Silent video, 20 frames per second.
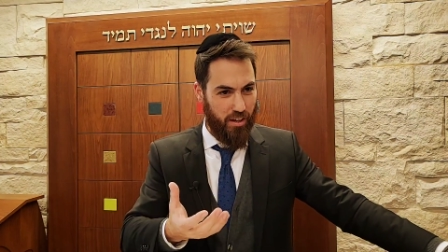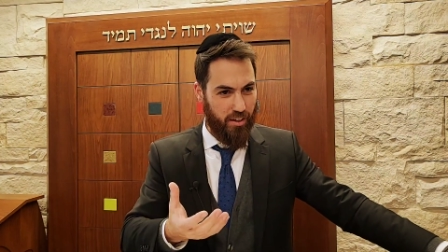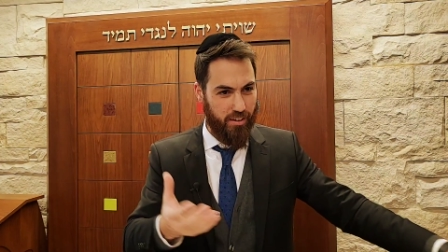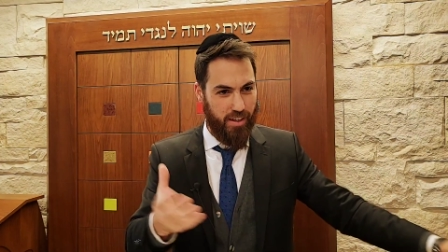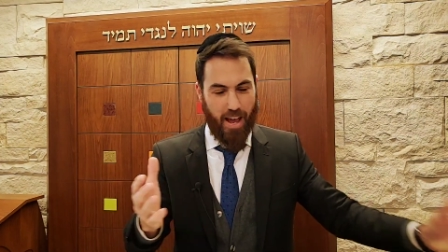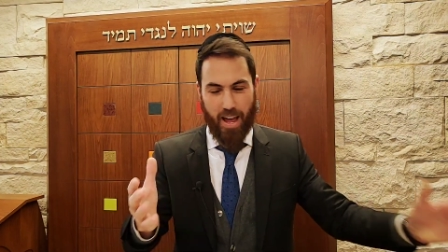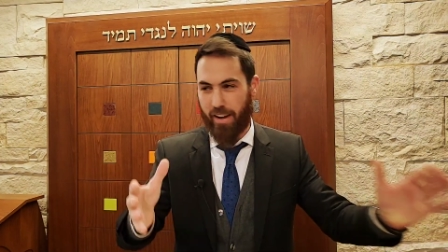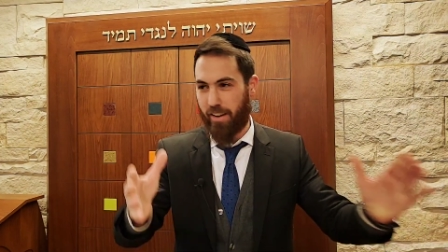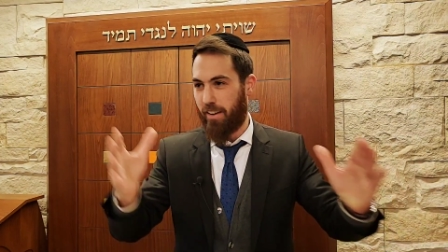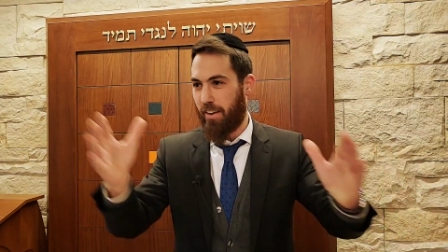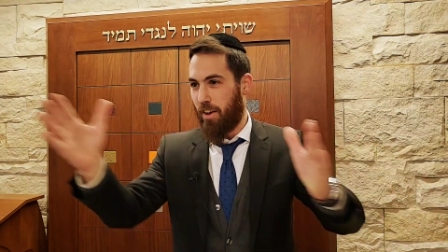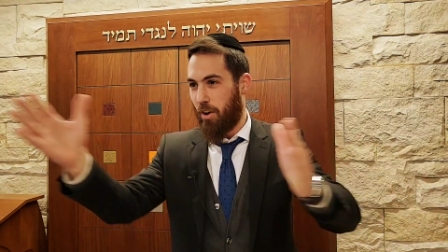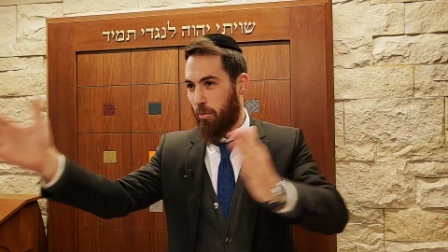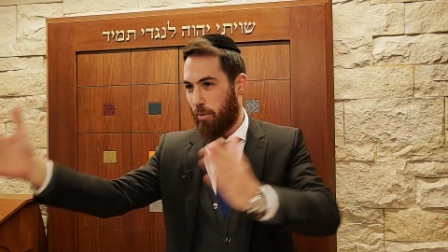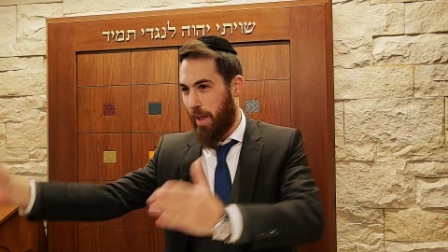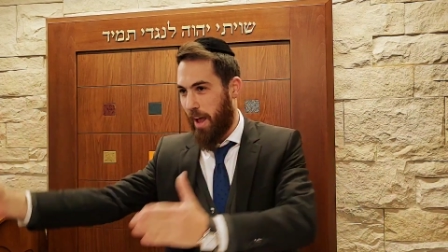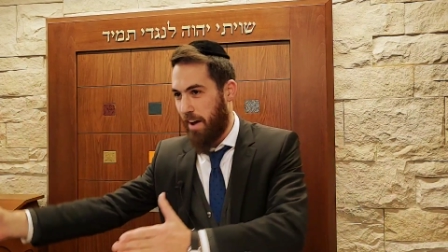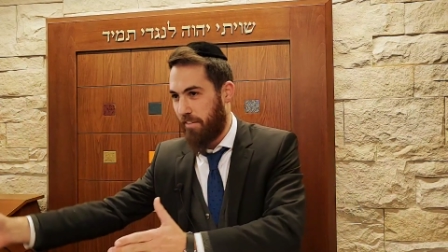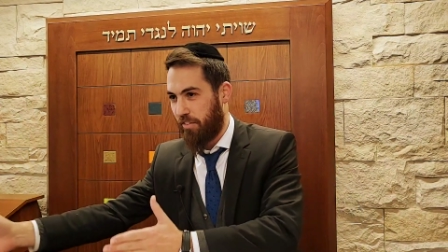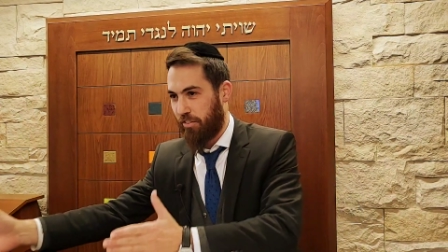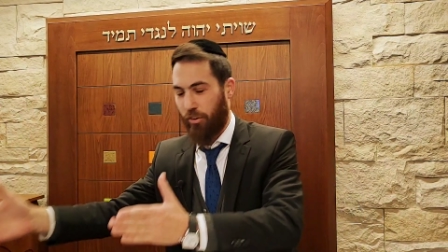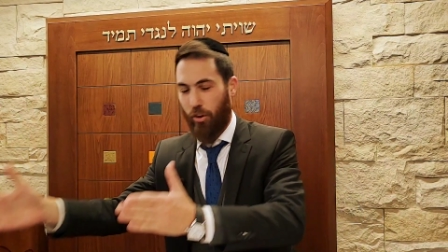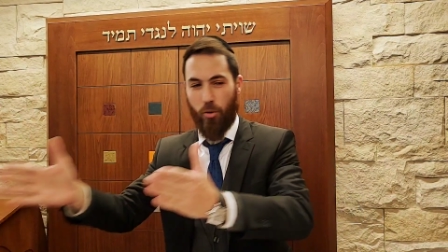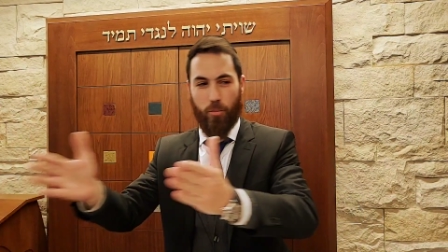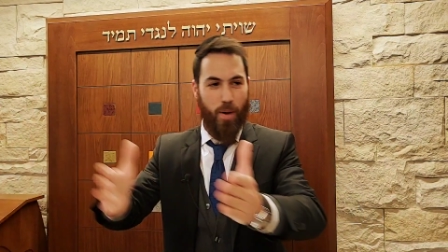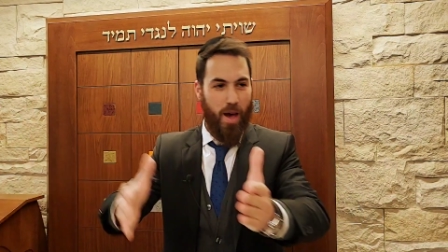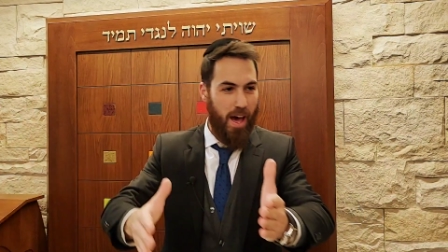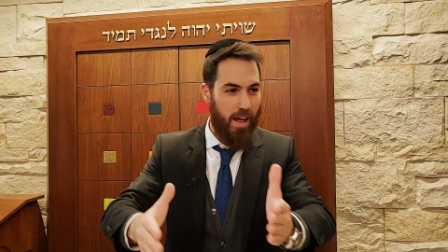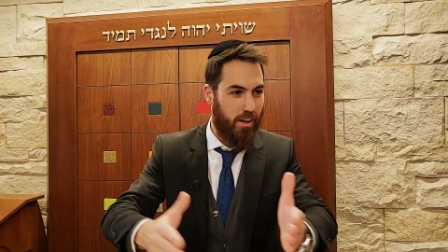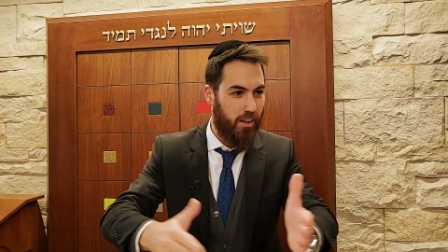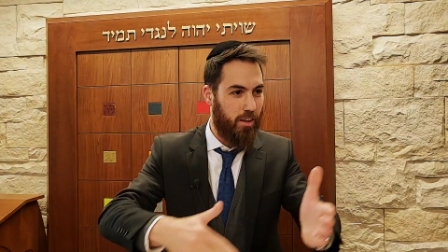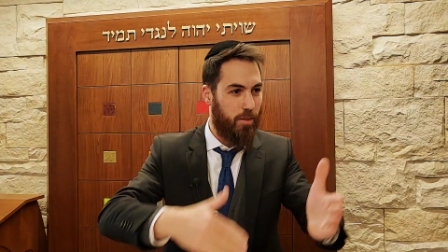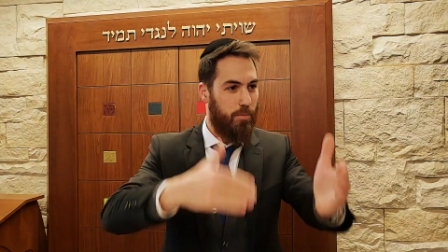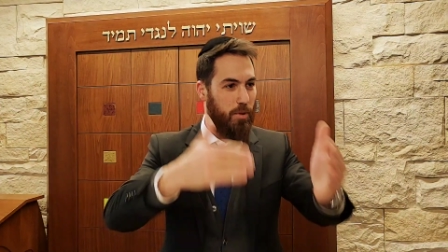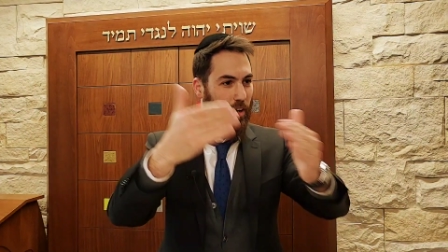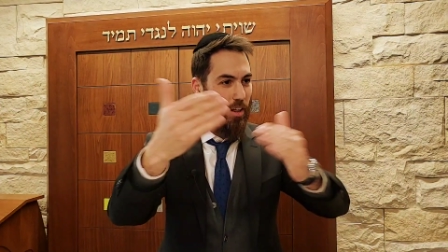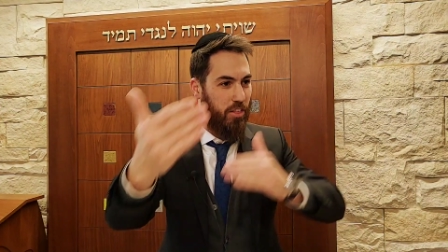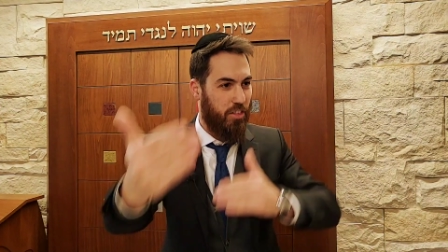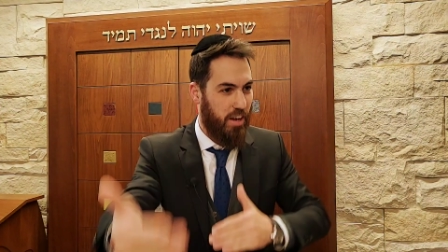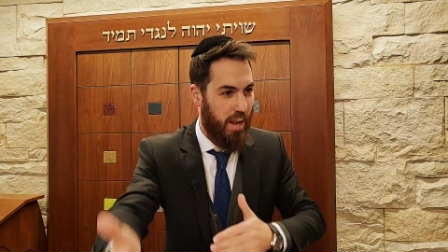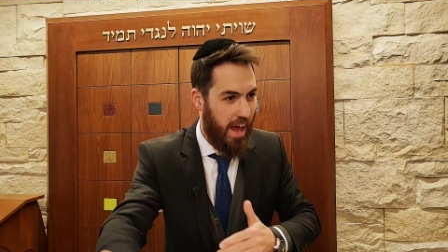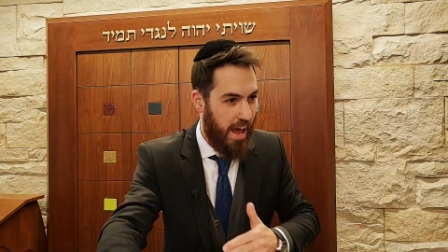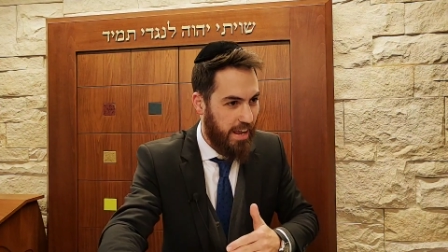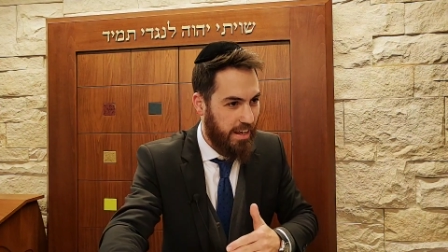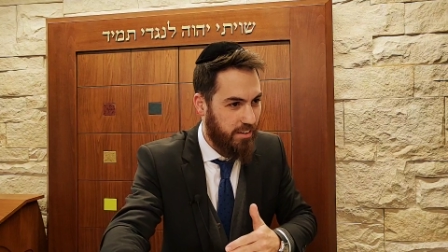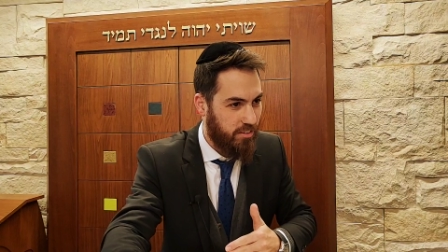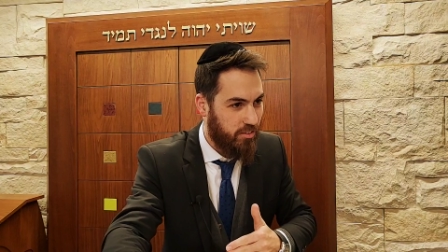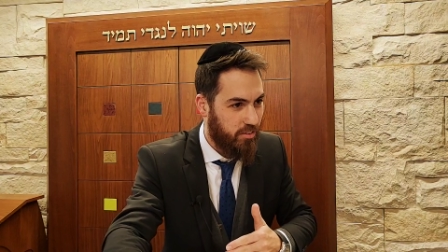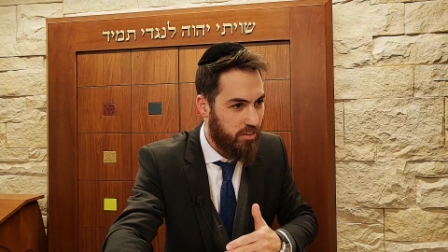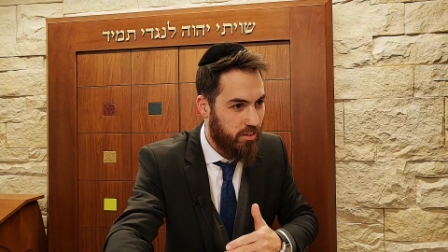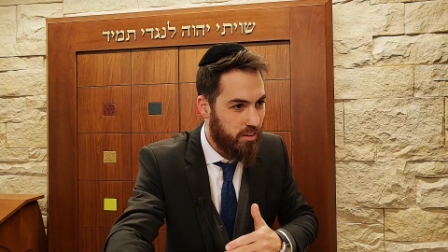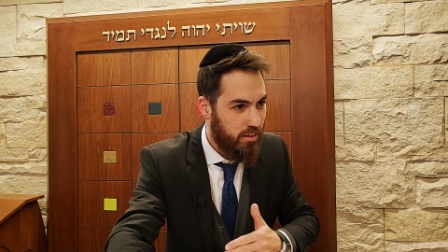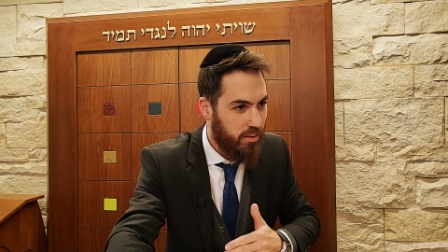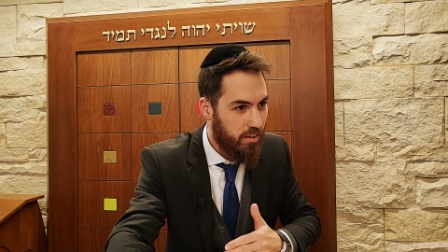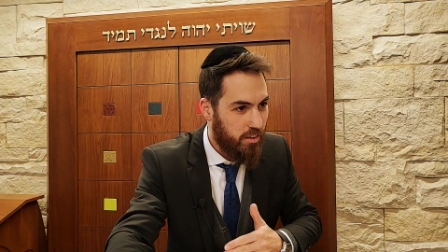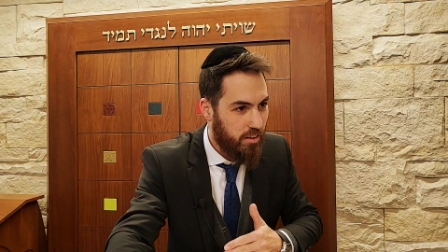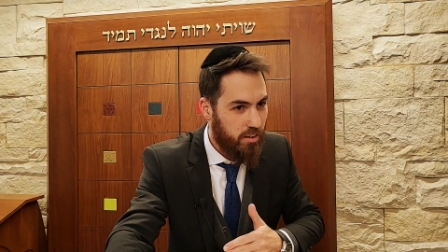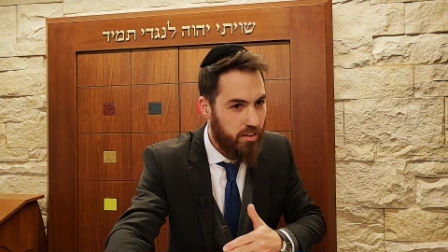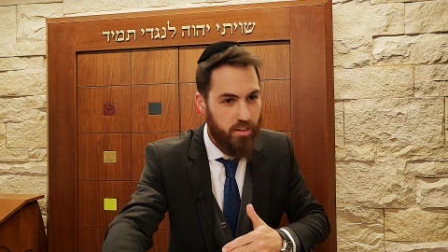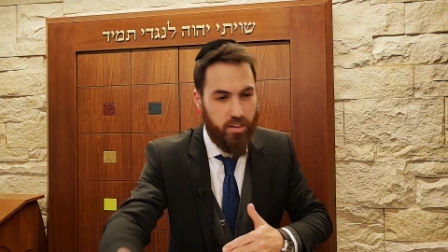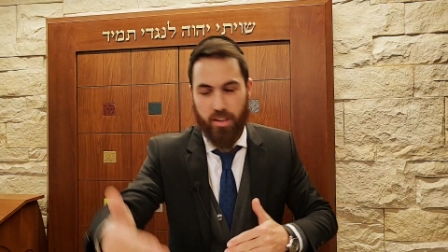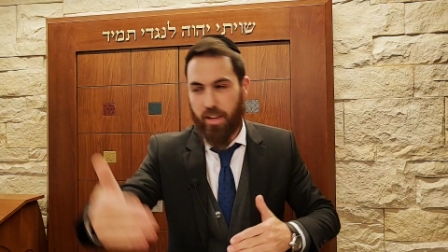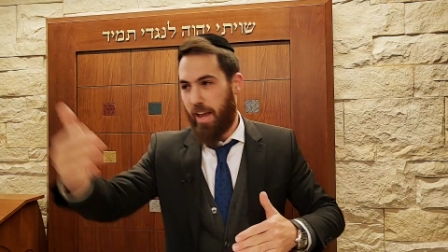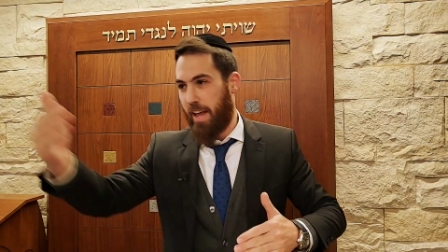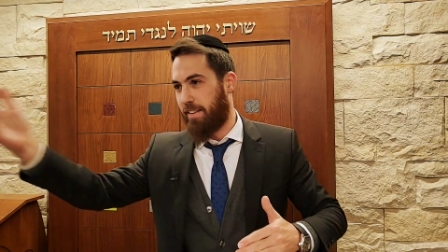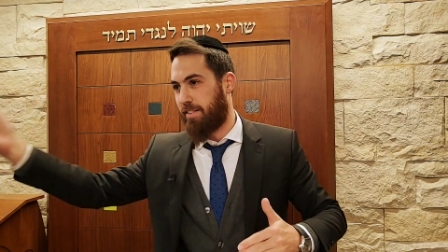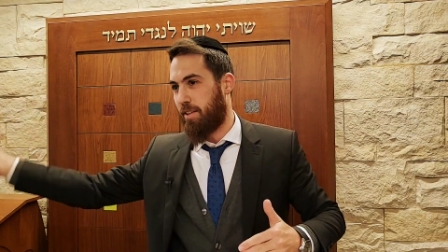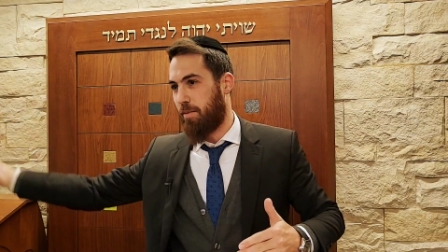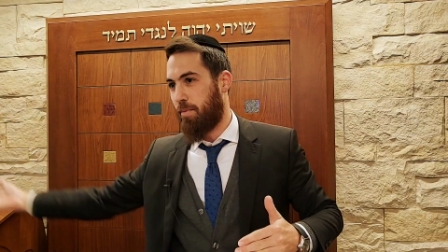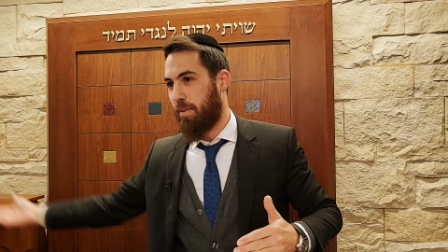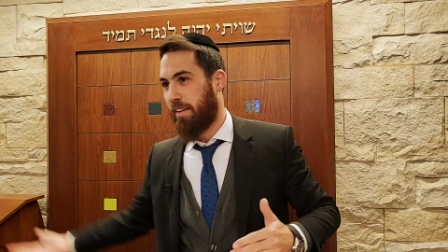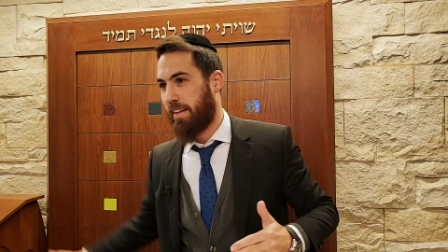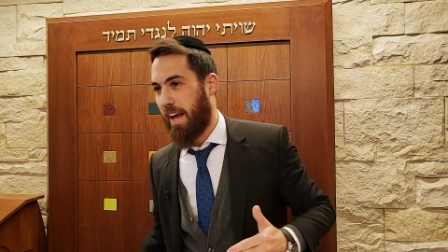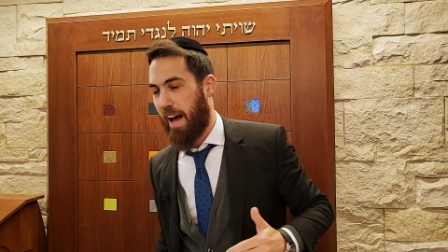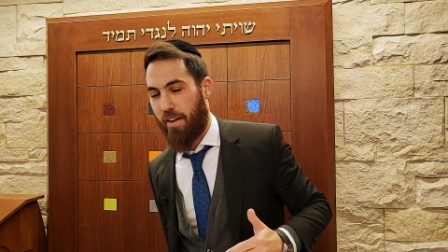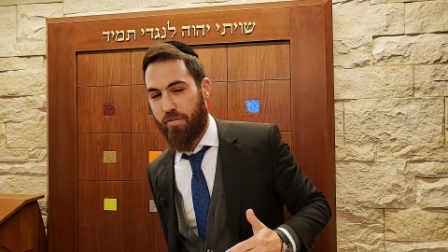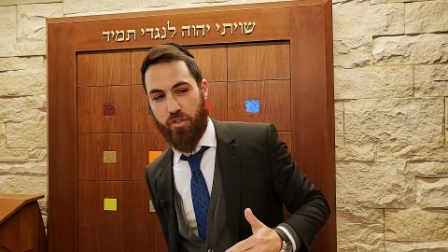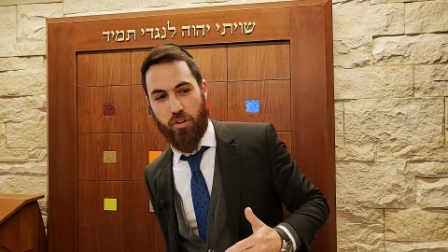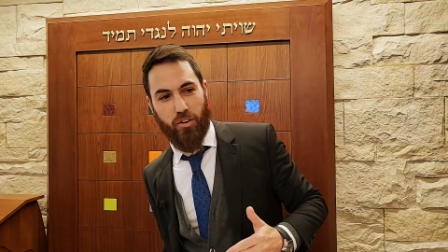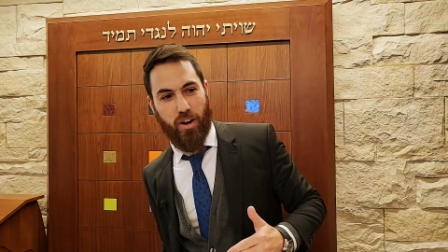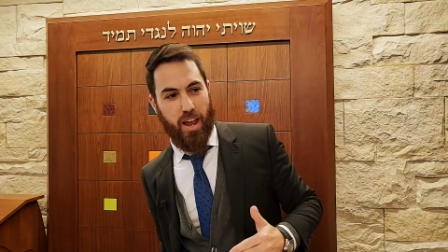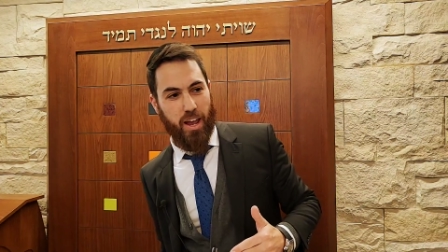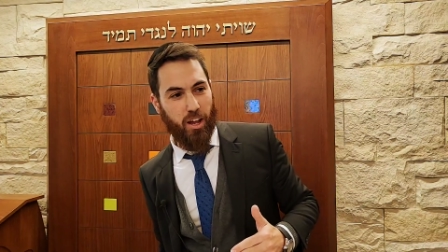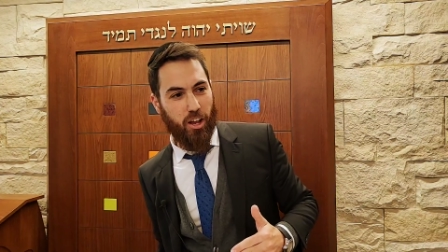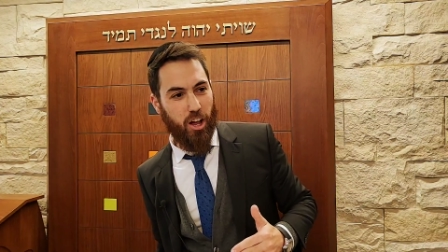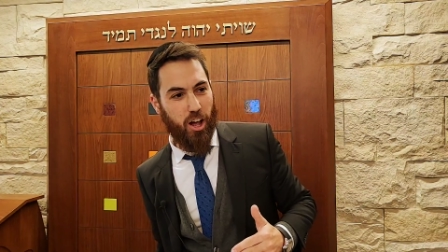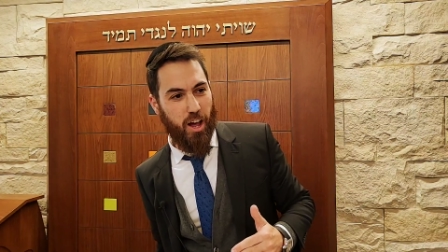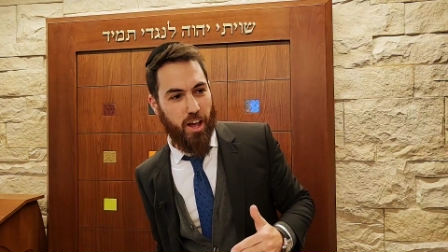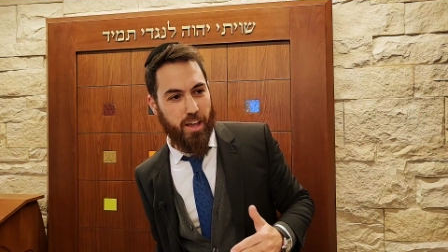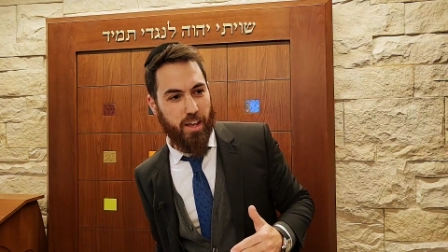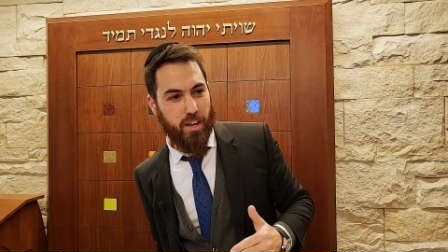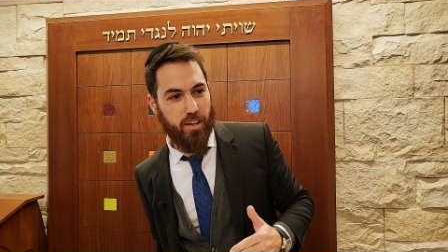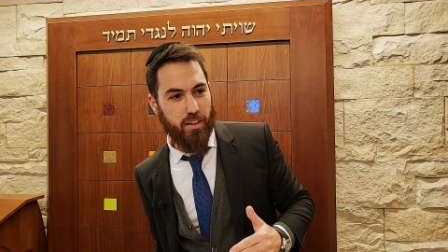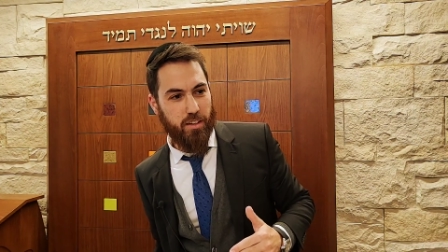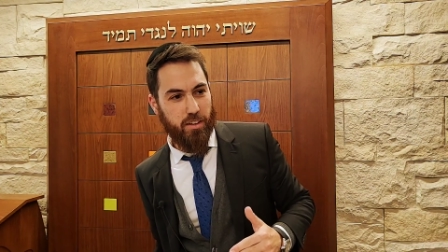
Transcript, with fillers: Again, we have this whole battle in the middle of the night, hits him in the Kafir Eichai,